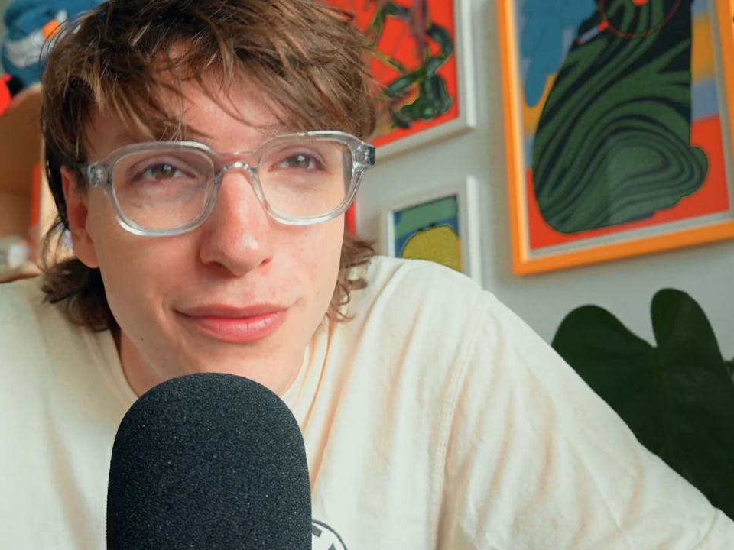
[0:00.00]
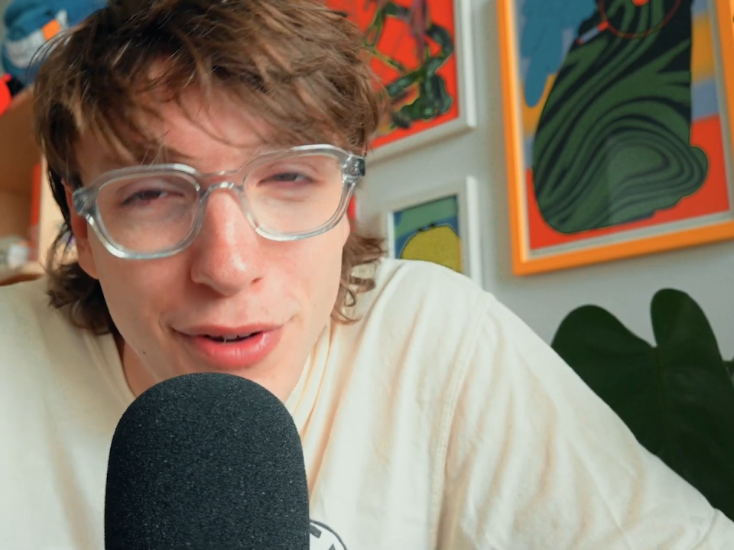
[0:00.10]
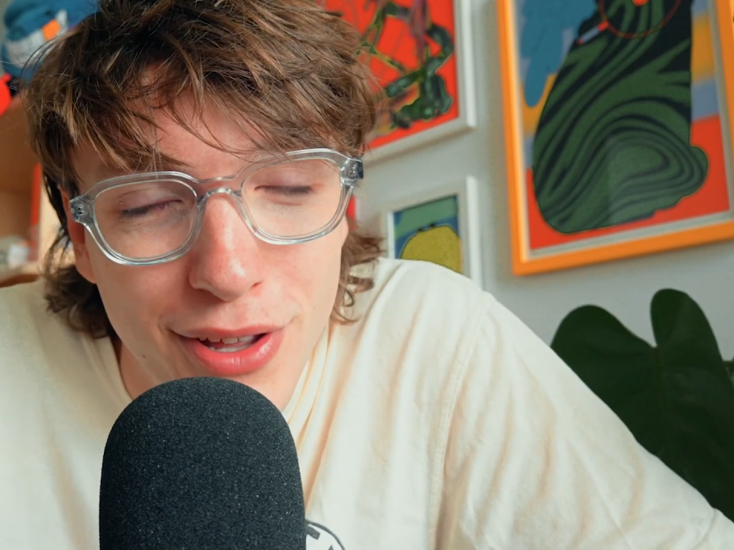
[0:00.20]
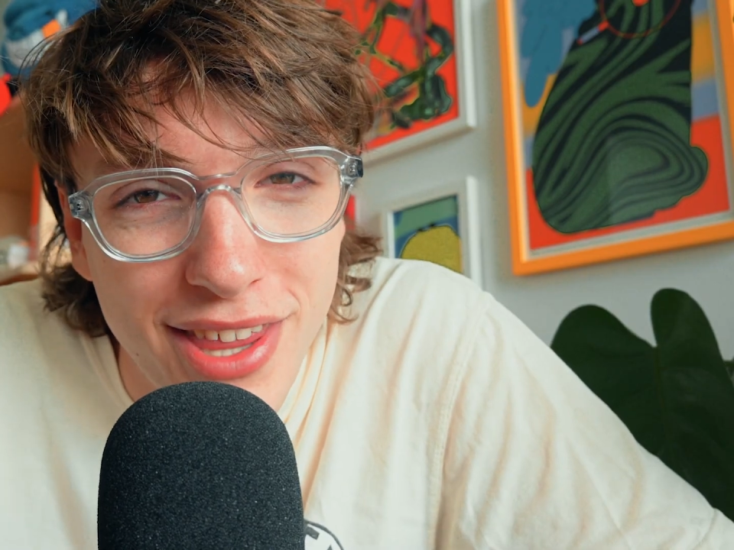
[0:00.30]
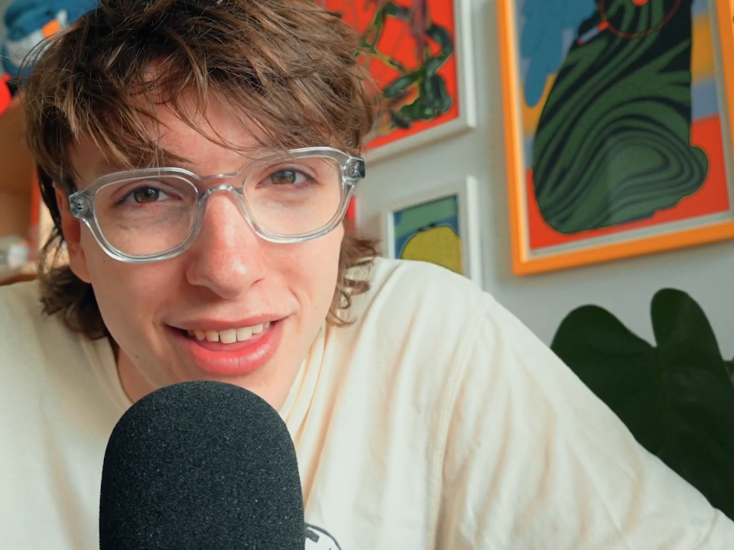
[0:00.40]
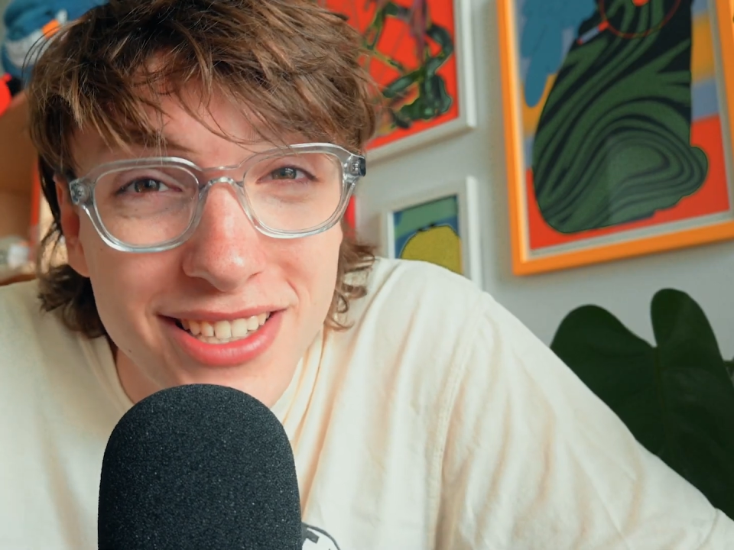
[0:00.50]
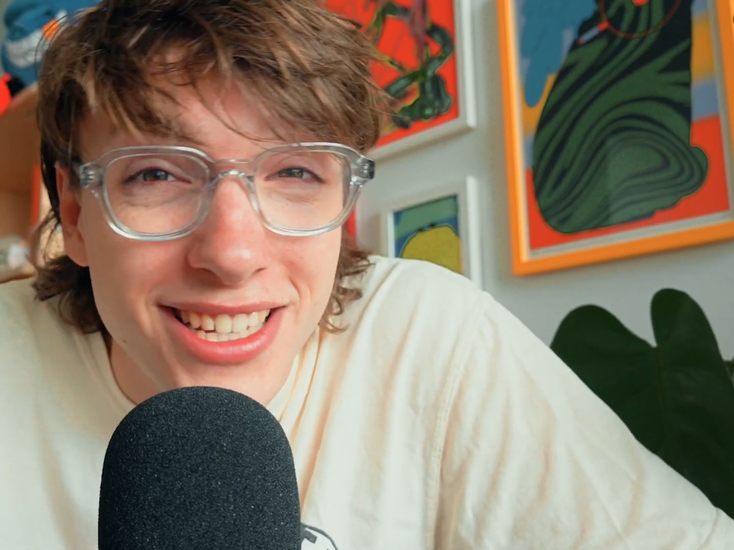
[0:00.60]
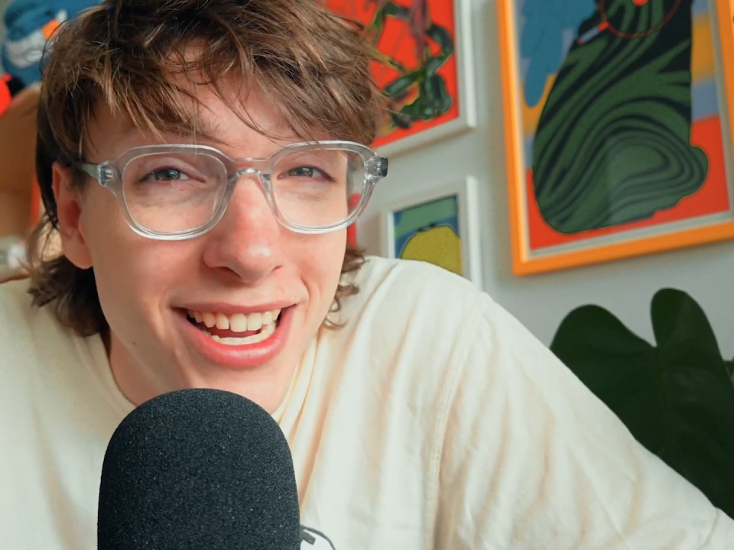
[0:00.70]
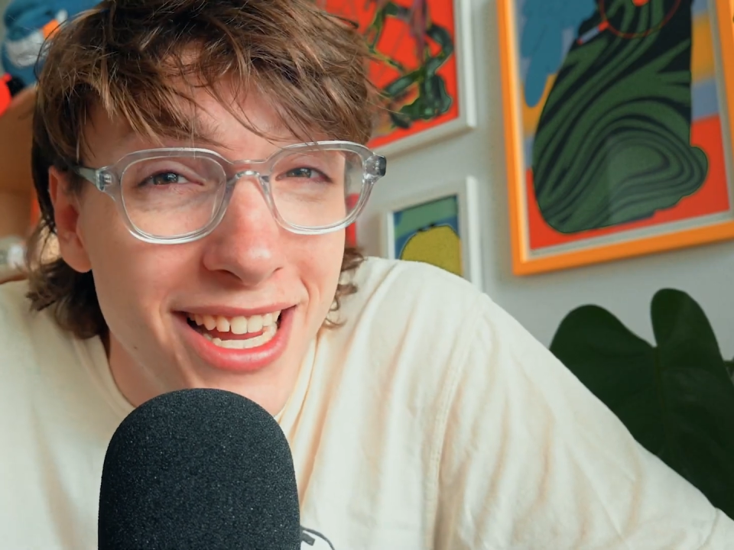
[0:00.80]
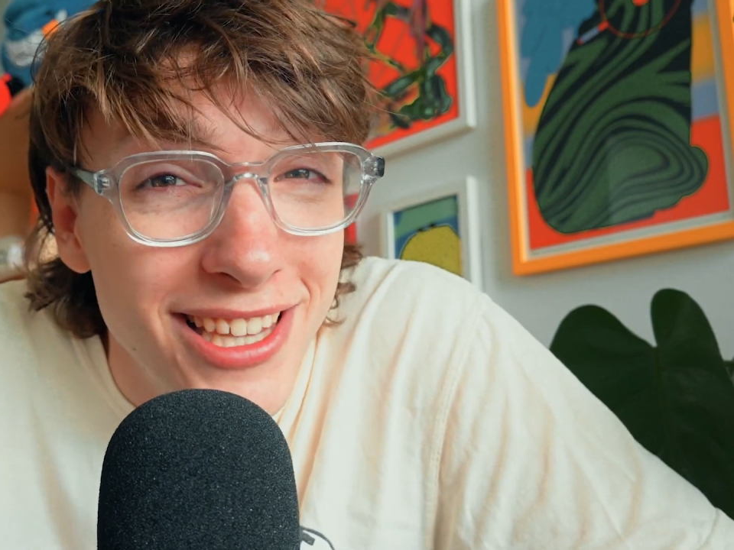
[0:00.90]
forgot the things
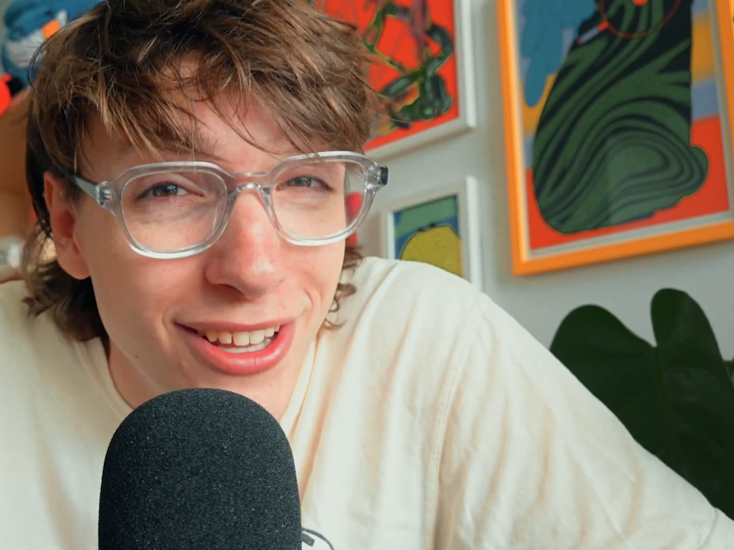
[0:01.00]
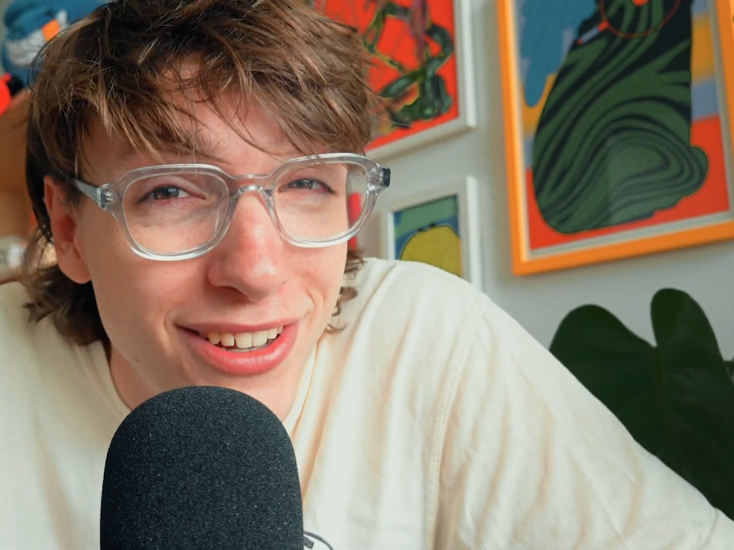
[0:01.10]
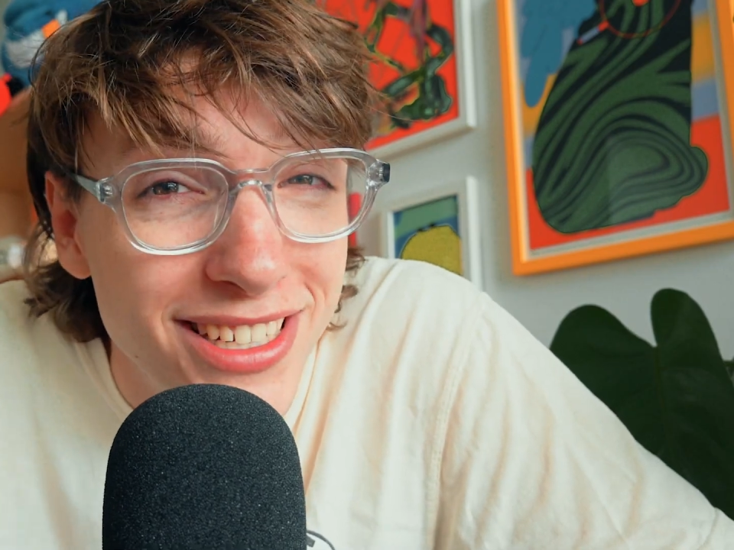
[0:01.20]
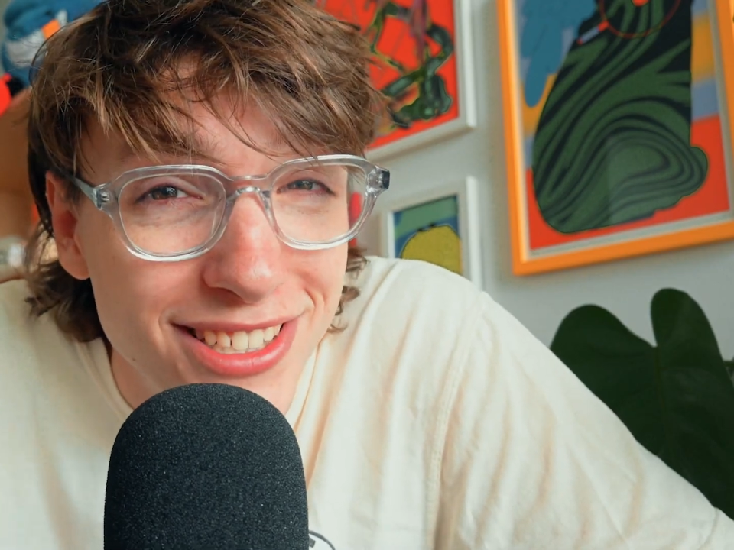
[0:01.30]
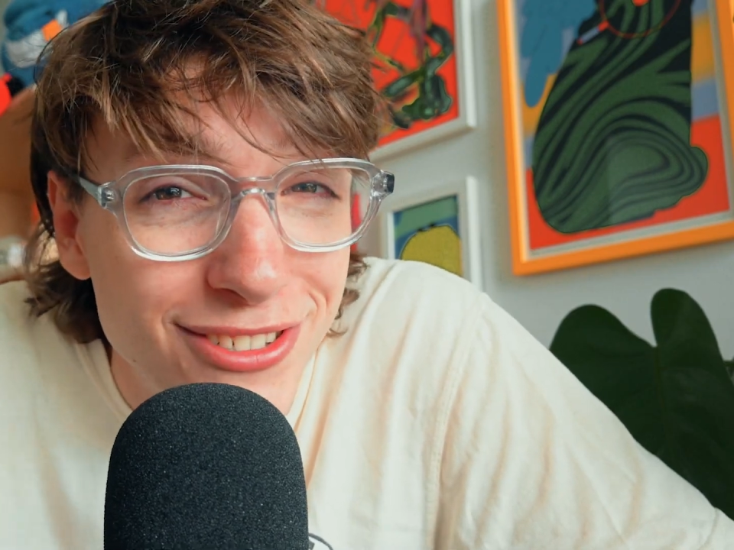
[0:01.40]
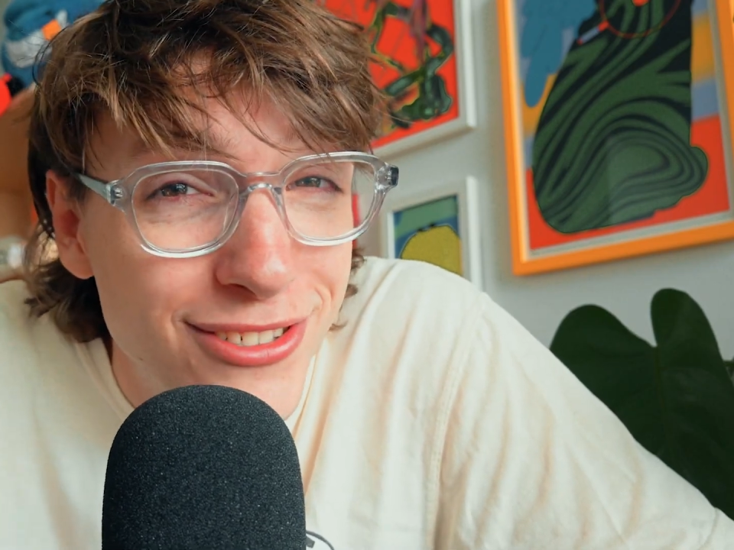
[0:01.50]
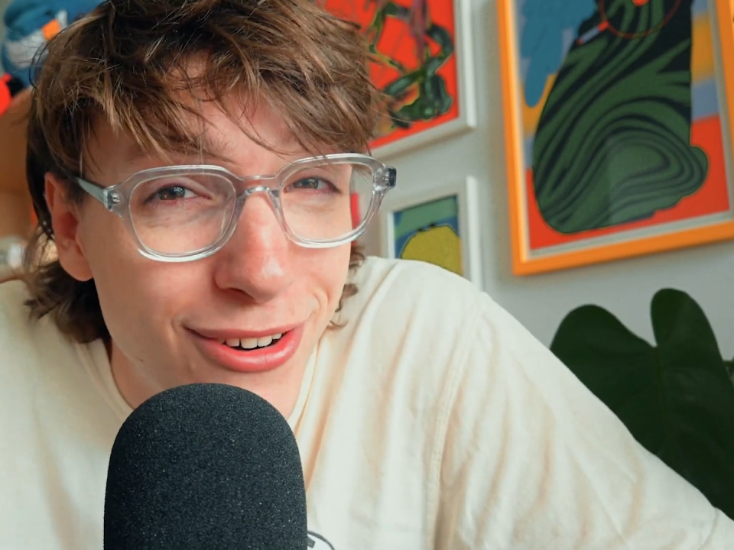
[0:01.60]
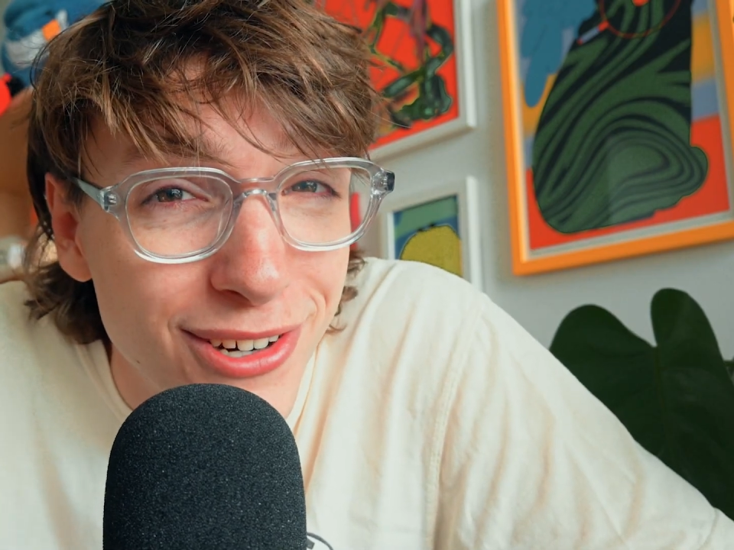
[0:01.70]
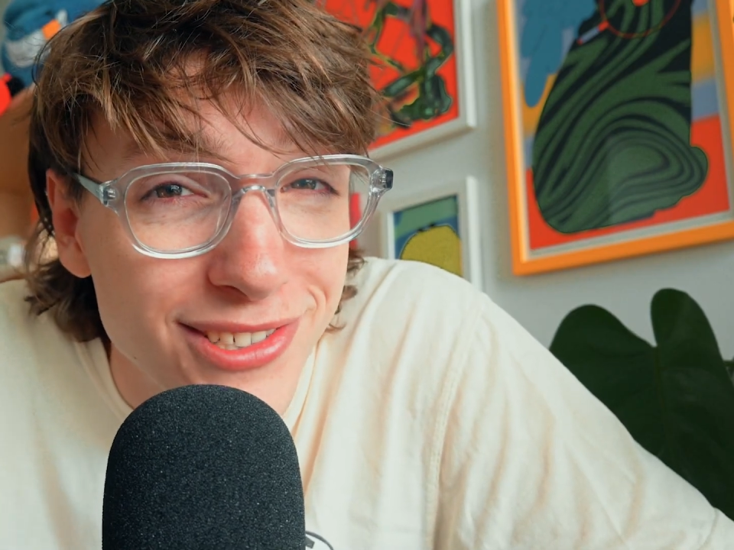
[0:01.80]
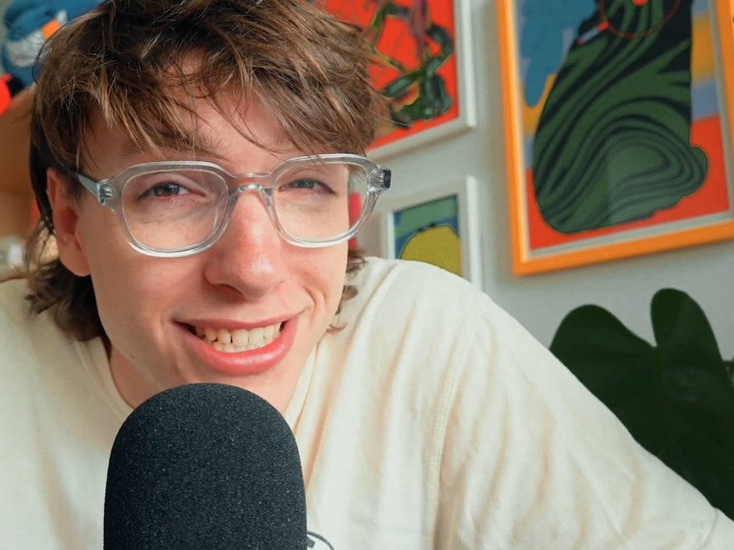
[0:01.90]
that I had learned in the tutorials